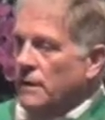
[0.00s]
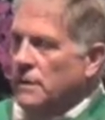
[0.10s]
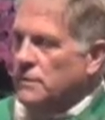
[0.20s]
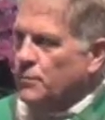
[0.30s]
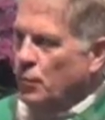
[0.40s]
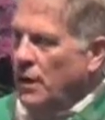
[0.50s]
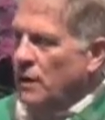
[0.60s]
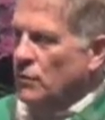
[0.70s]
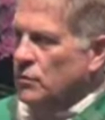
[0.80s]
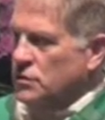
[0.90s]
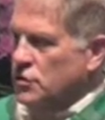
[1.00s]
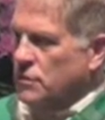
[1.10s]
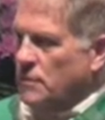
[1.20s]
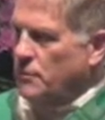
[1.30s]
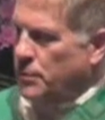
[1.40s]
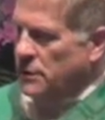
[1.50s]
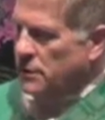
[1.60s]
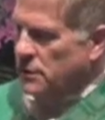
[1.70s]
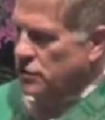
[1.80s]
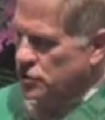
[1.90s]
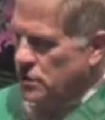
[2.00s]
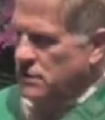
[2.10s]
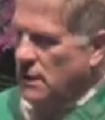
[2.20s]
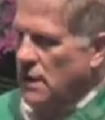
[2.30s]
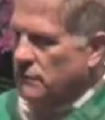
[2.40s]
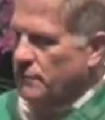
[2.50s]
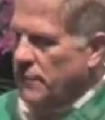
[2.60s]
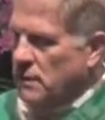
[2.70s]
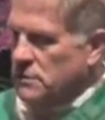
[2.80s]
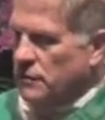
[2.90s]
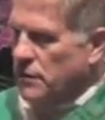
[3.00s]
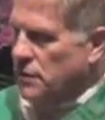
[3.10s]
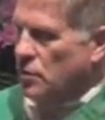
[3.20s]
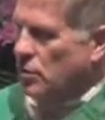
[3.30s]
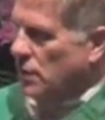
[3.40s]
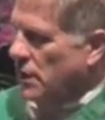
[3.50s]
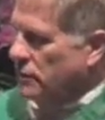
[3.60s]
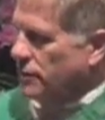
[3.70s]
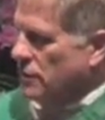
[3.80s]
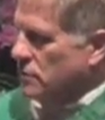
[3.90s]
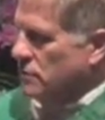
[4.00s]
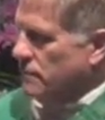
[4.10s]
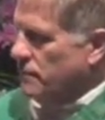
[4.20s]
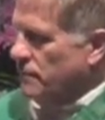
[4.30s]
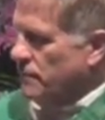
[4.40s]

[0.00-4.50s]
his brain was completely shut down because of an E. coli infection.